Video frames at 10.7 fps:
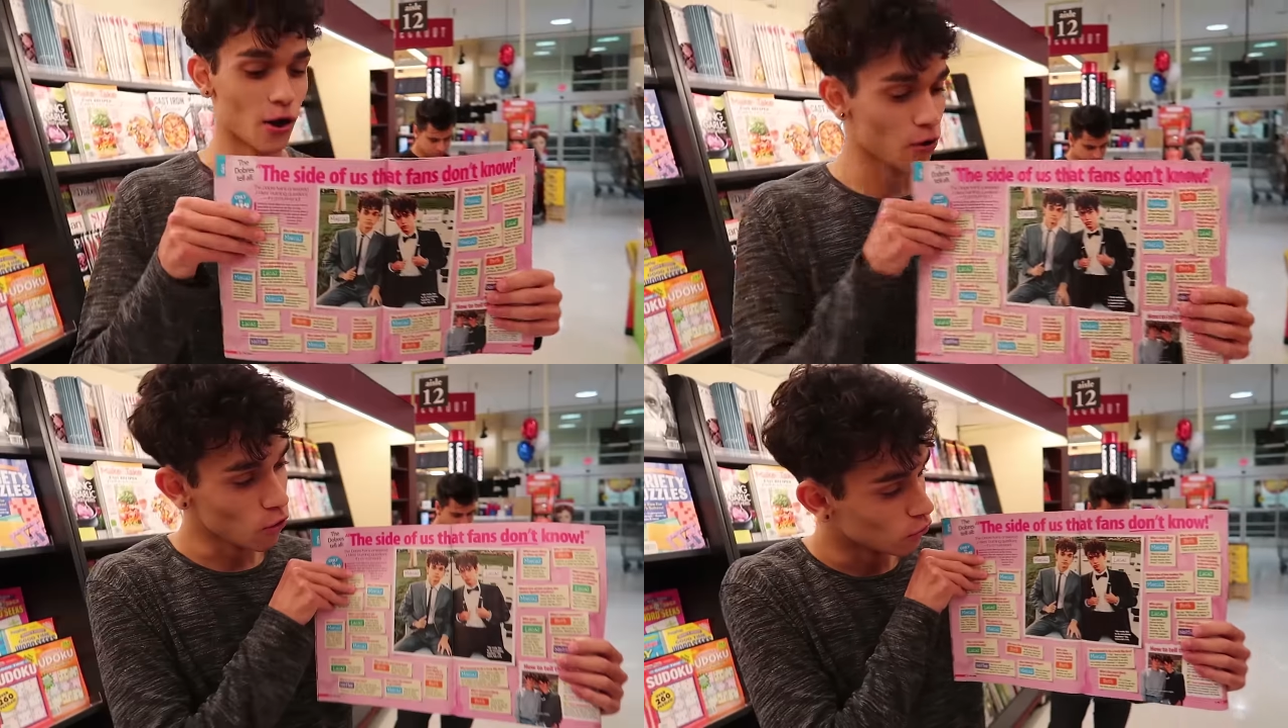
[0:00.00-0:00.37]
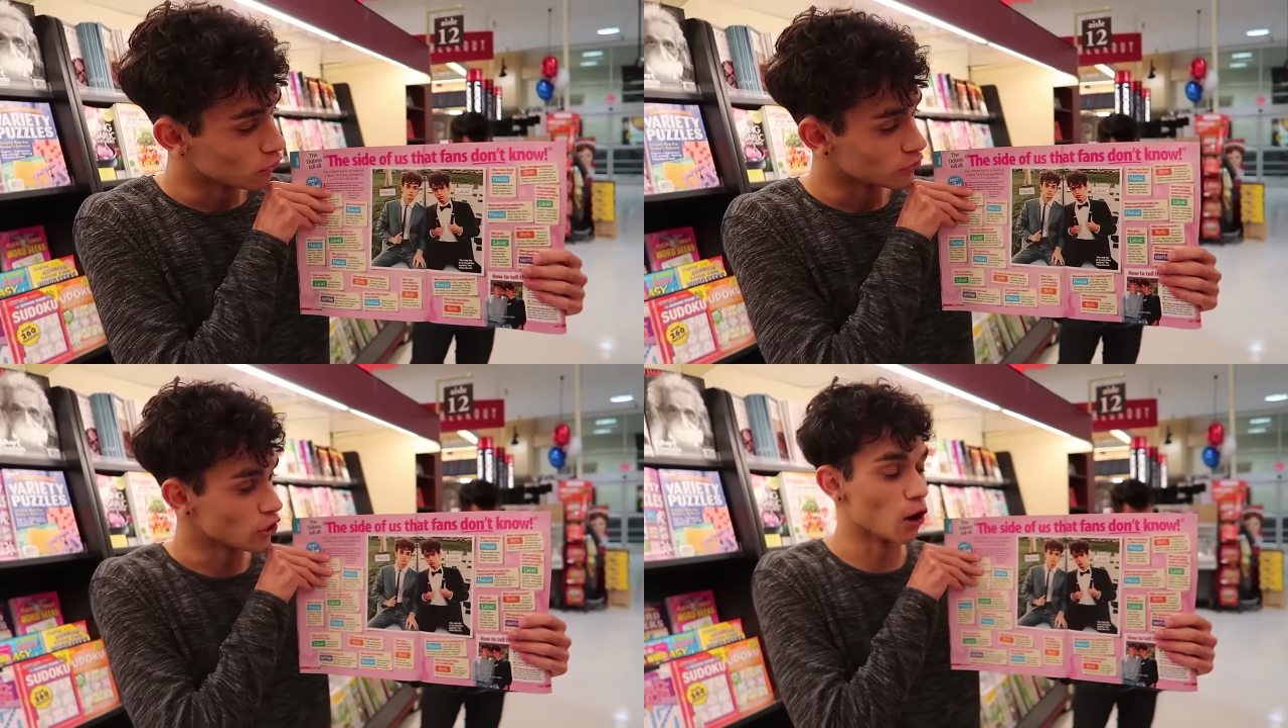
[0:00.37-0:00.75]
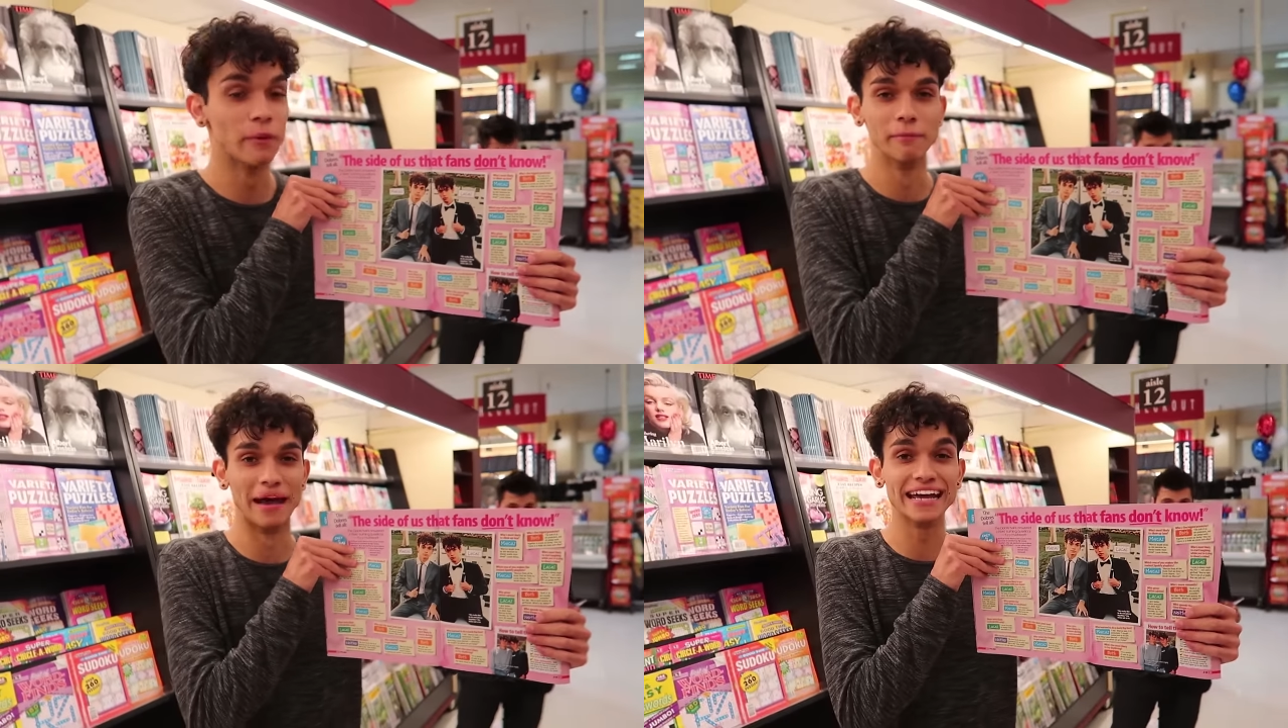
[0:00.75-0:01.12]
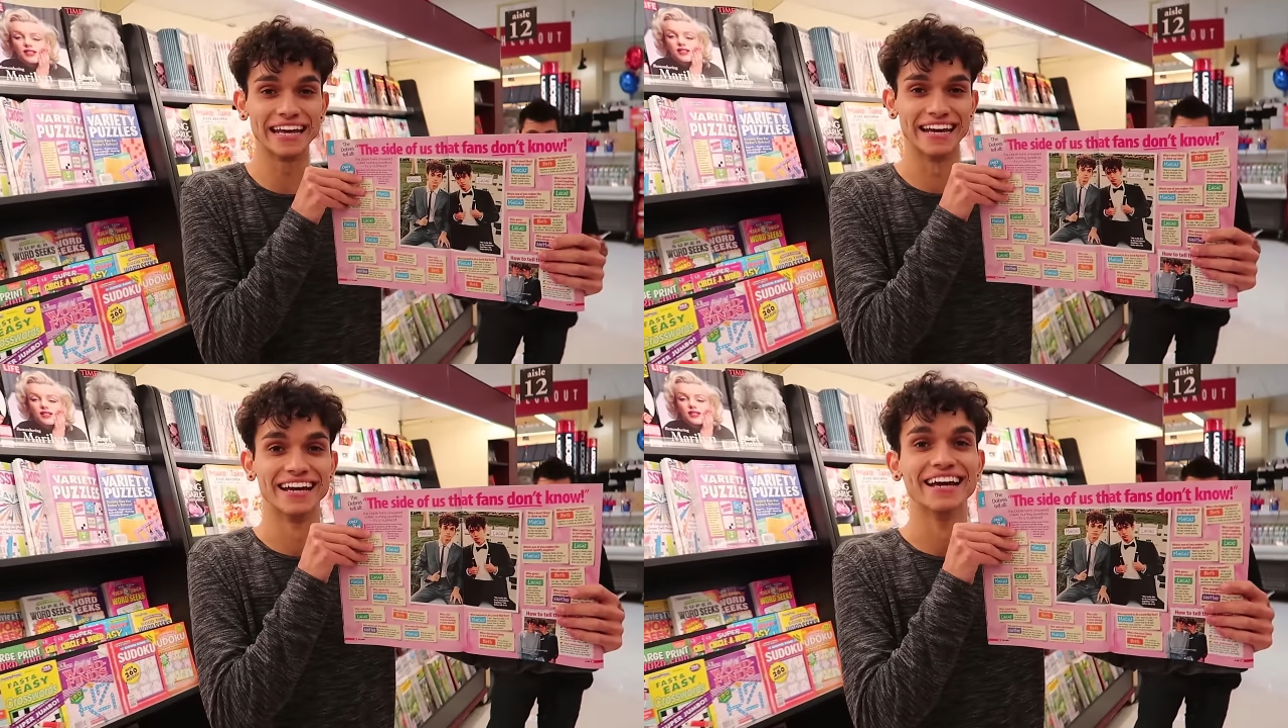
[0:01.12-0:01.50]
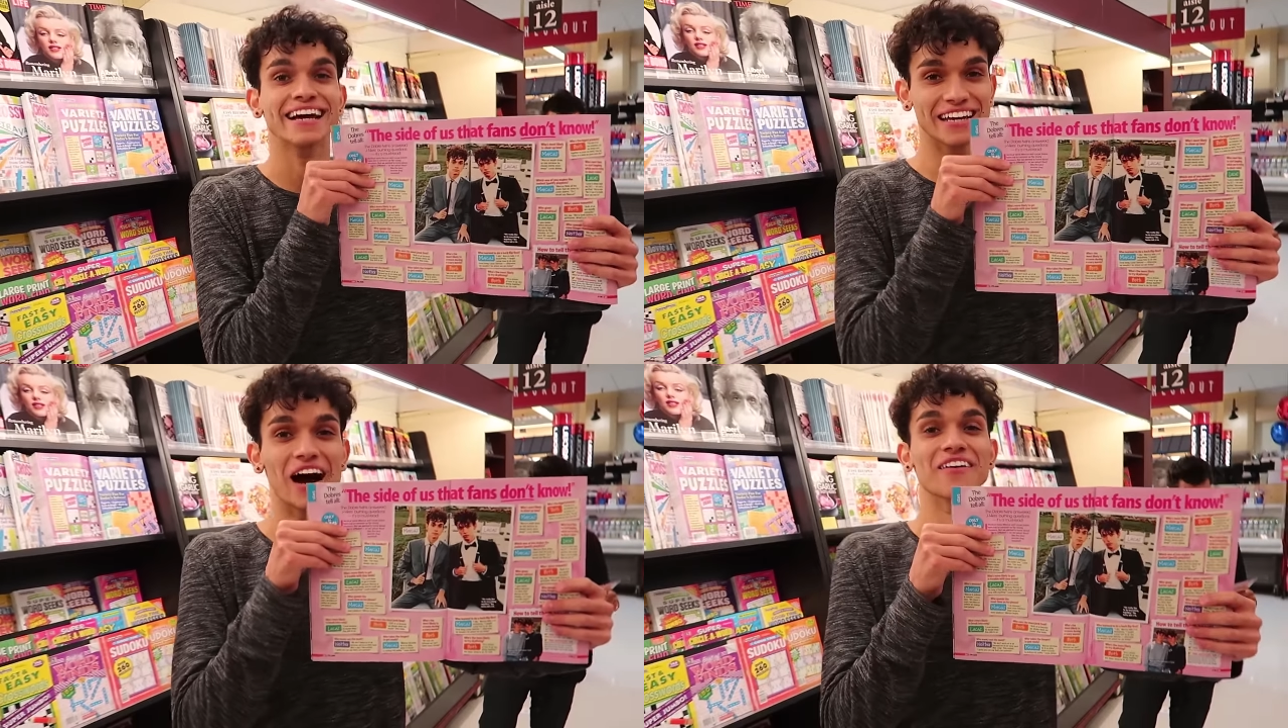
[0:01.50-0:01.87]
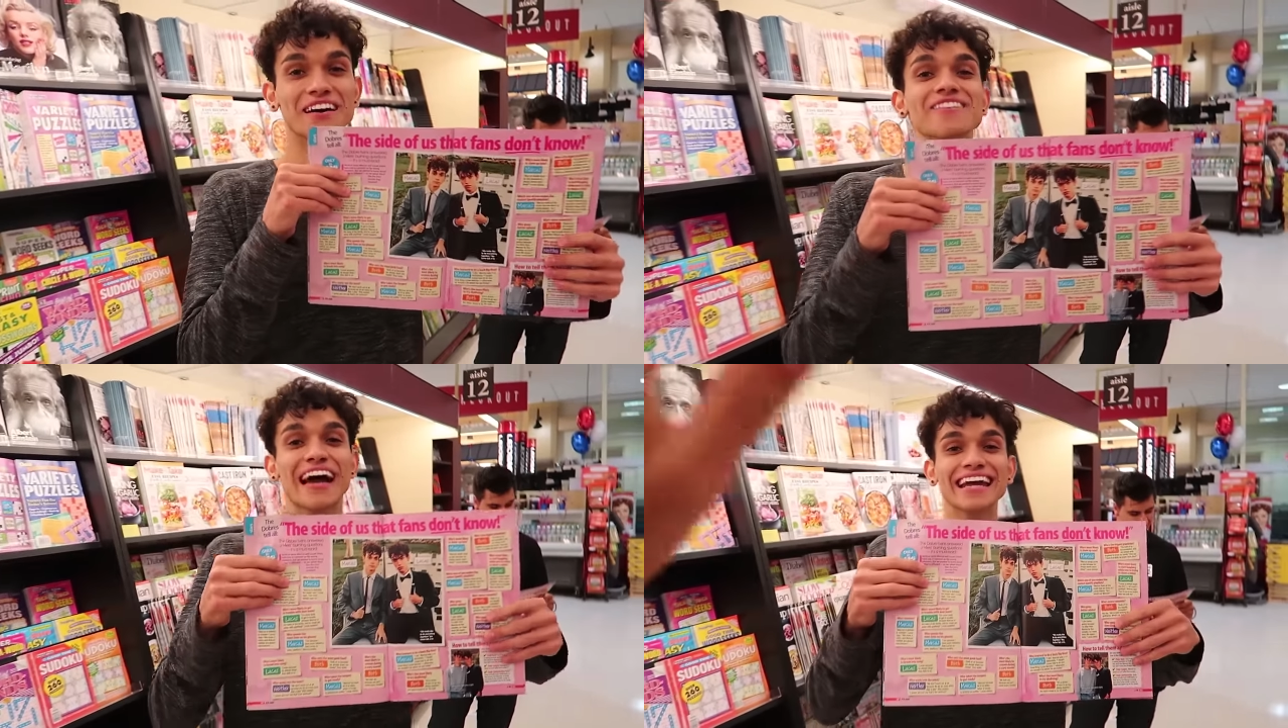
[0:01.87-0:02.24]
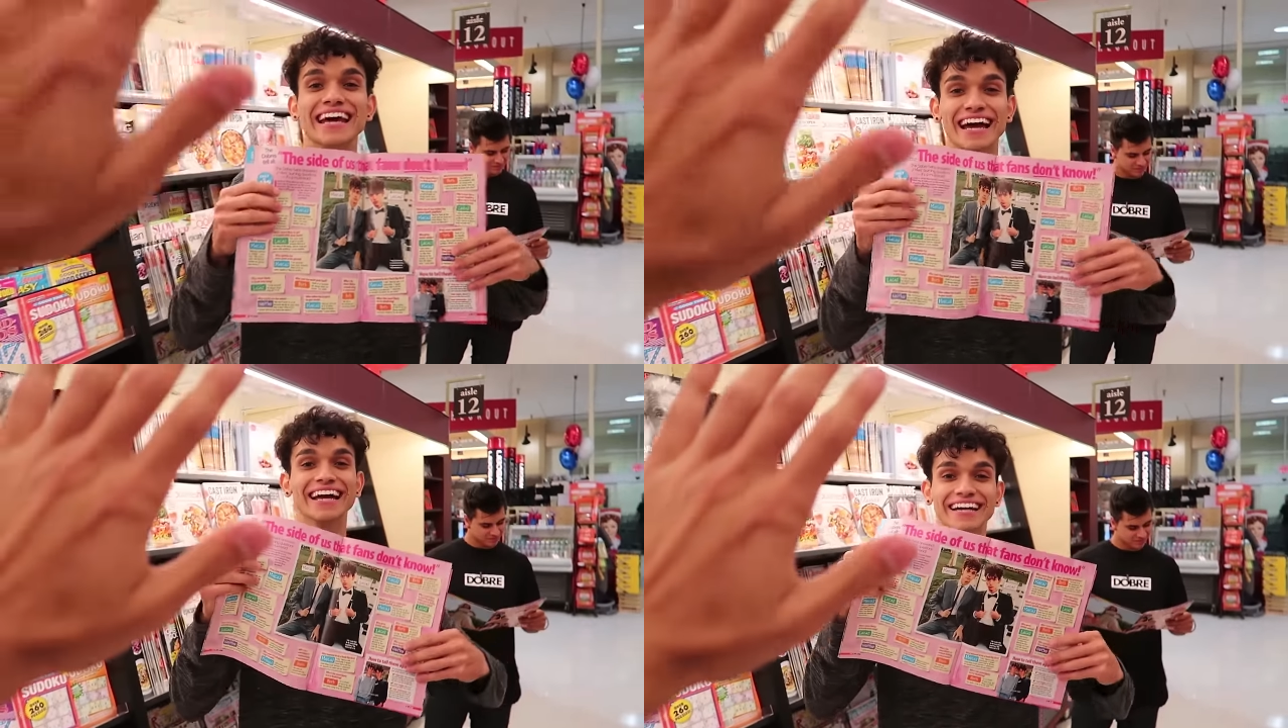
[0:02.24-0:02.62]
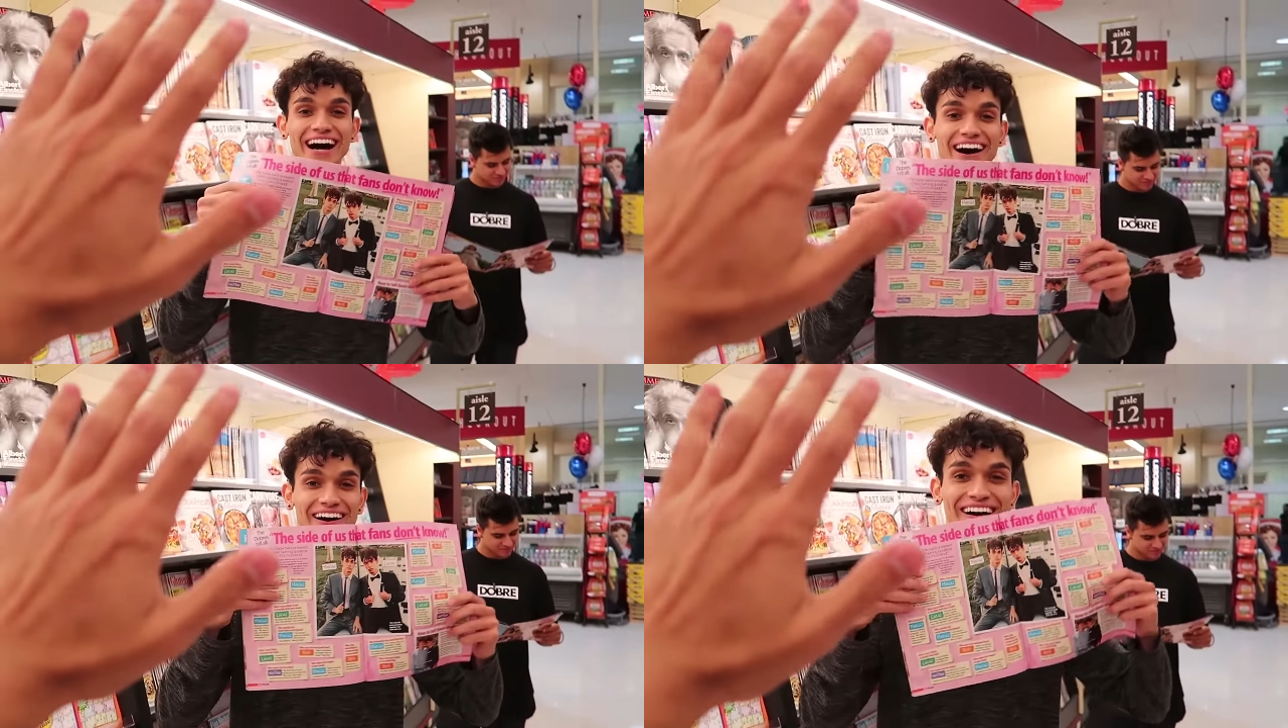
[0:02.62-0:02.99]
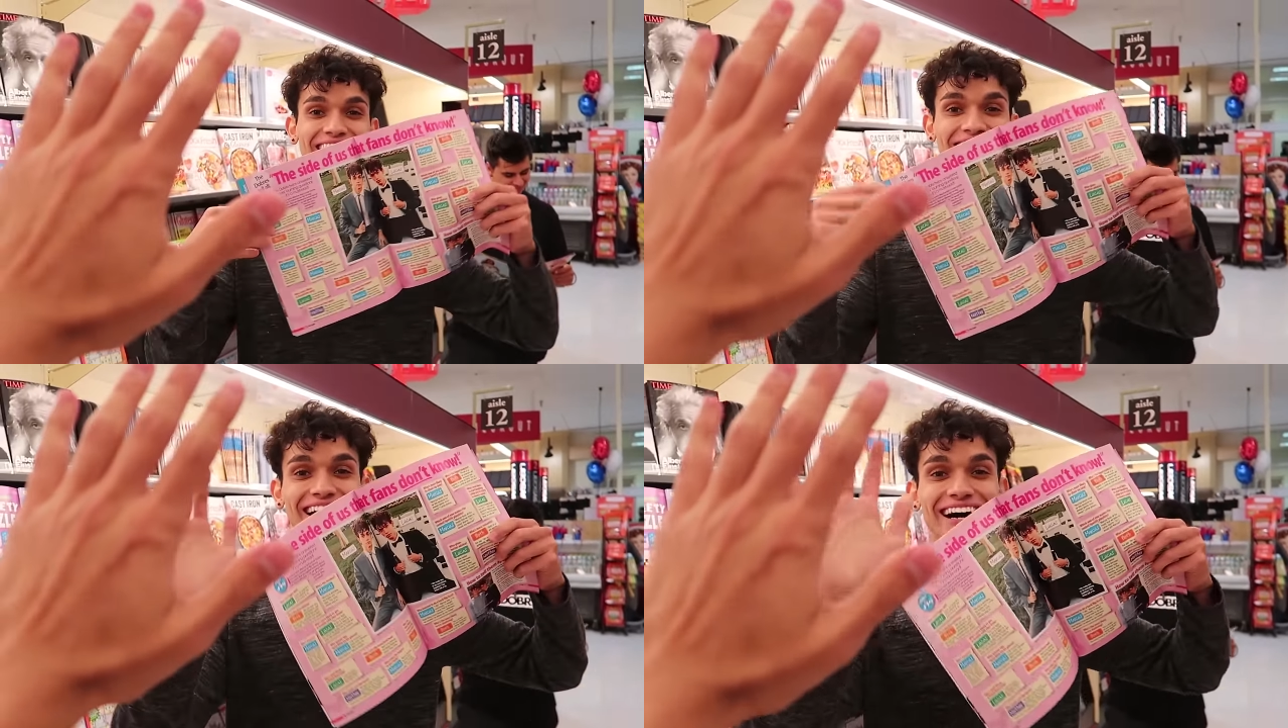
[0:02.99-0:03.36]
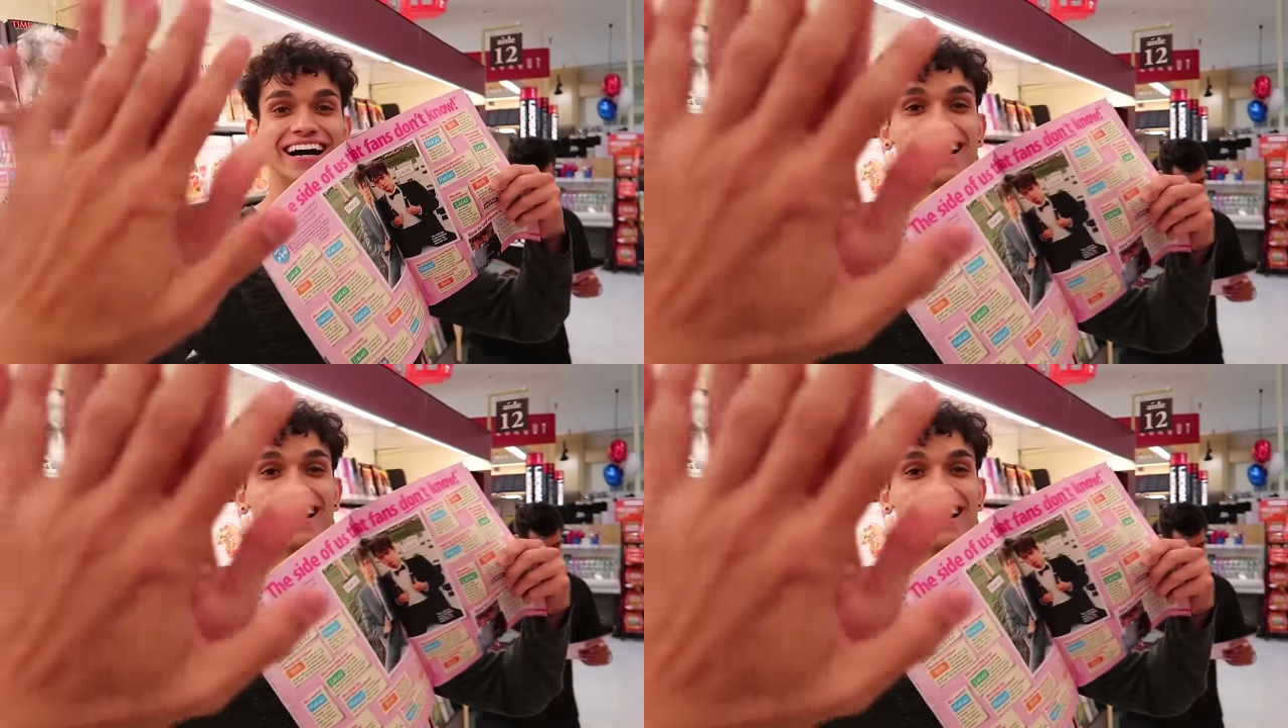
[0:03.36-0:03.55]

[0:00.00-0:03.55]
Marcus. Yo, we made it. Yeah, we, we made, made it, it bro. Yo. We